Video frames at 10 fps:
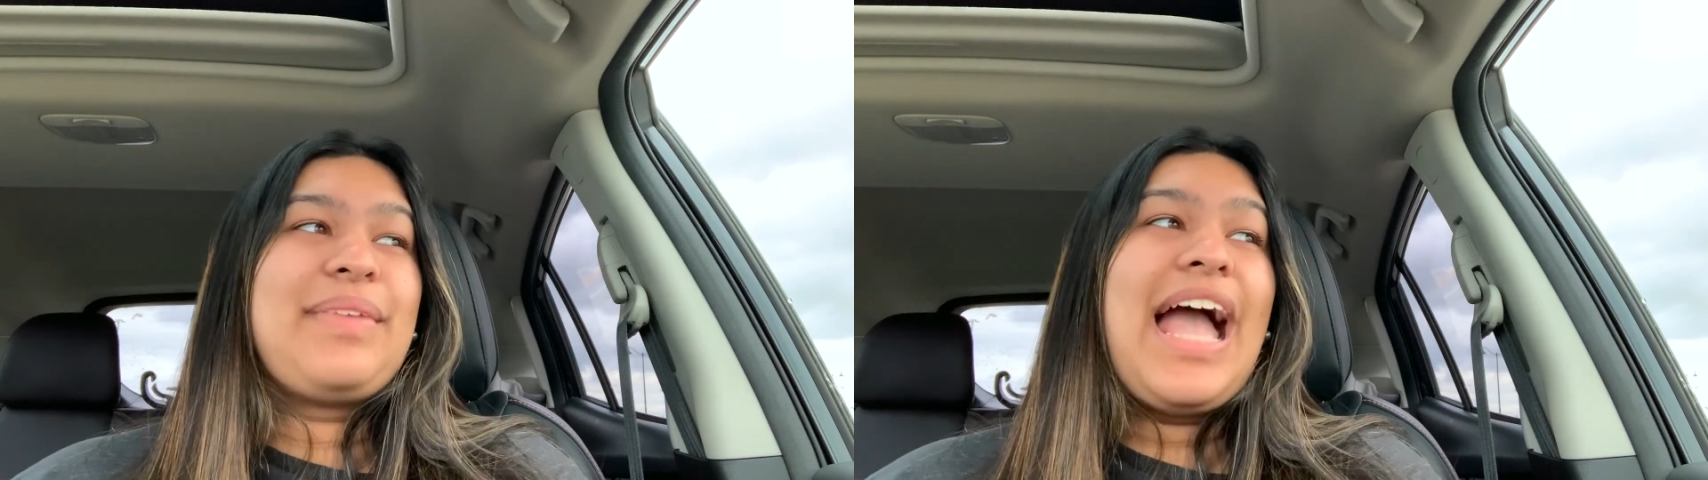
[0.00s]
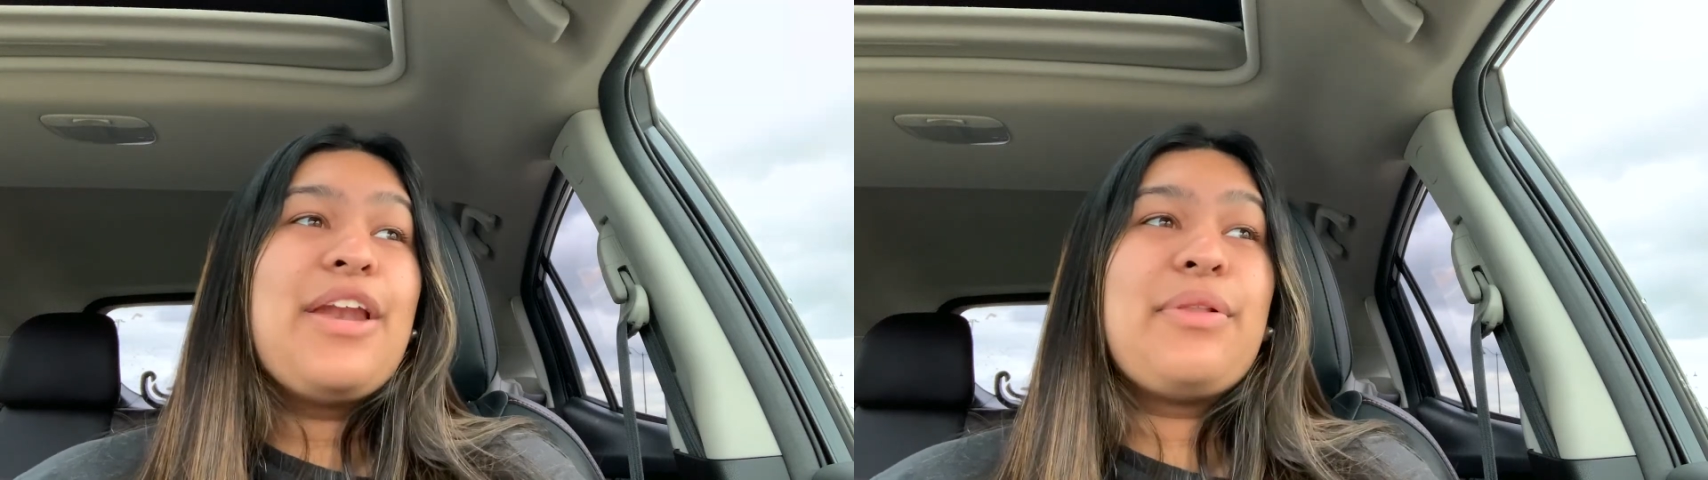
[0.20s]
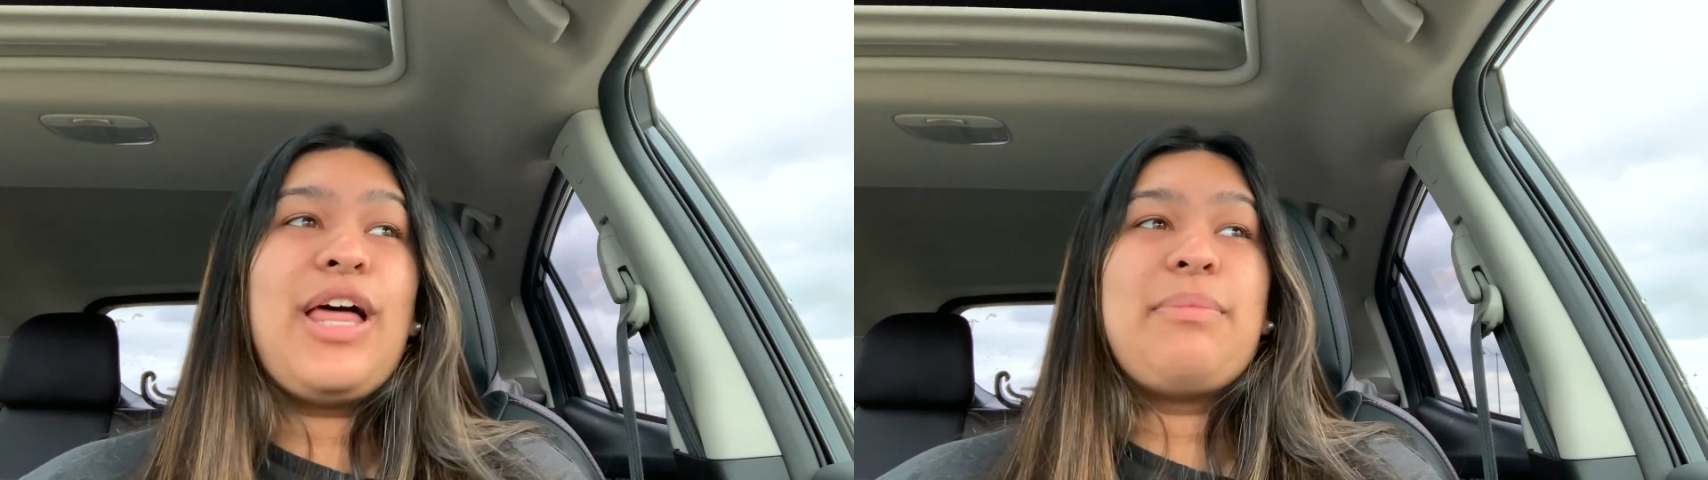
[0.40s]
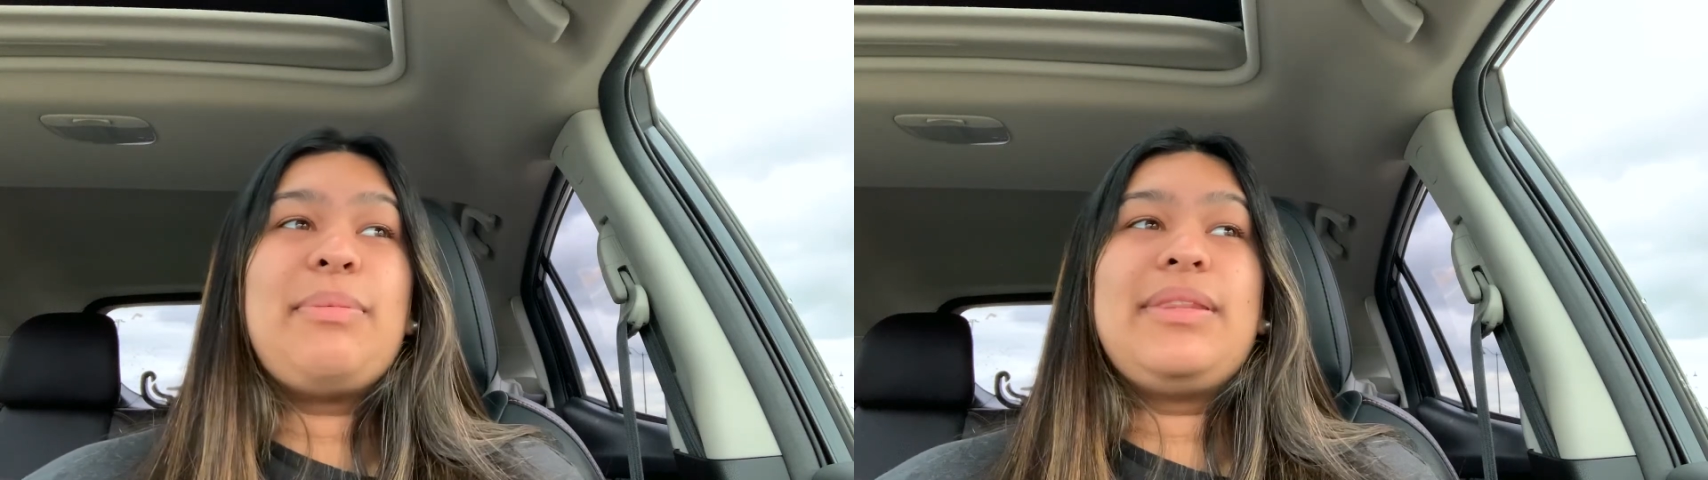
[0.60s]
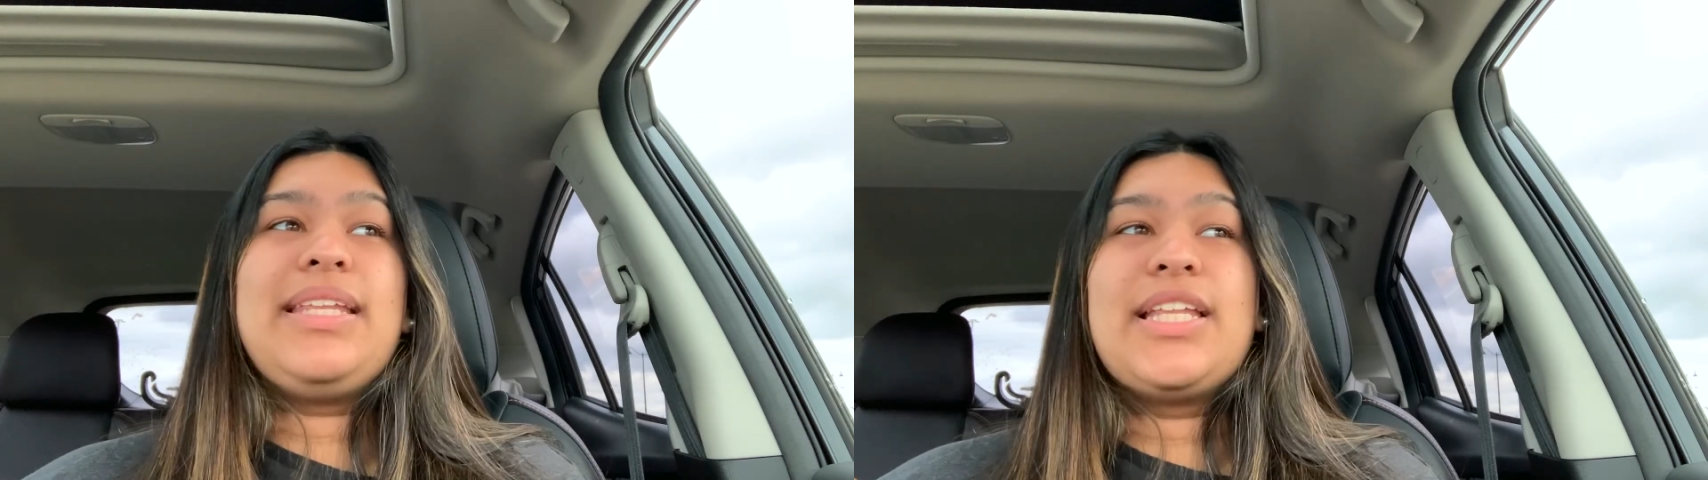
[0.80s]
I know a lot of
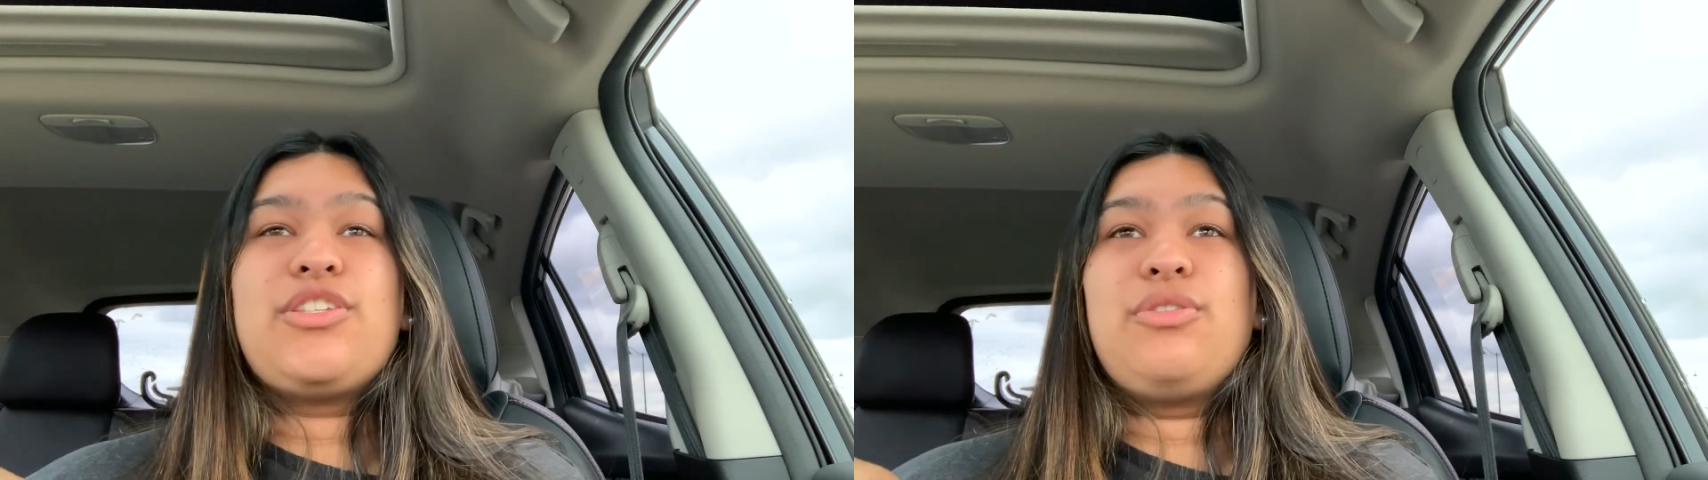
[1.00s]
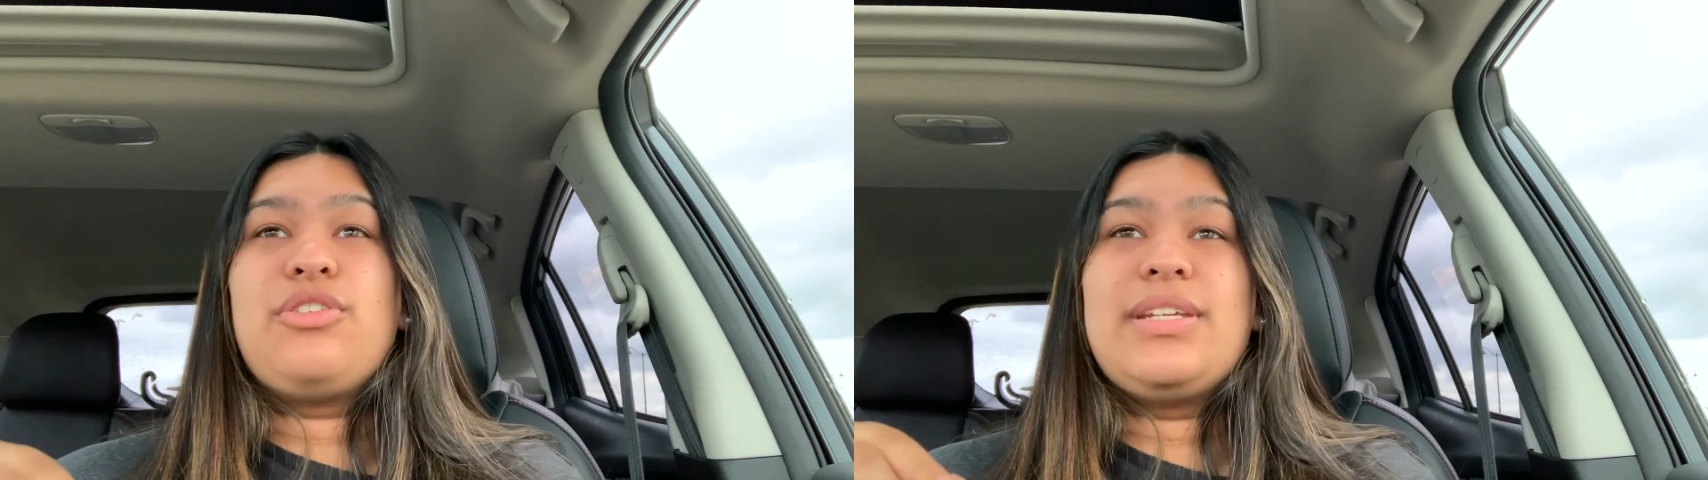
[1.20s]
people think that social